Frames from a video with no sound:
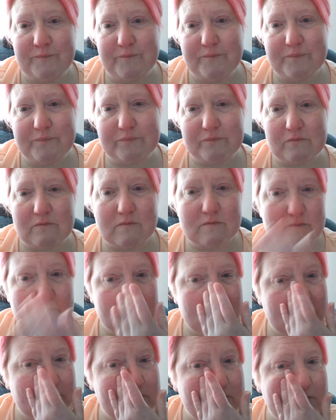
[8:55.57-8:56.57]

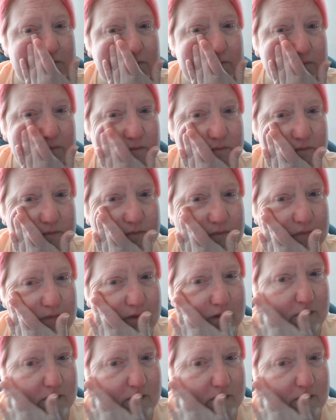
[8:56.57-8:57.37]
Nothing is said.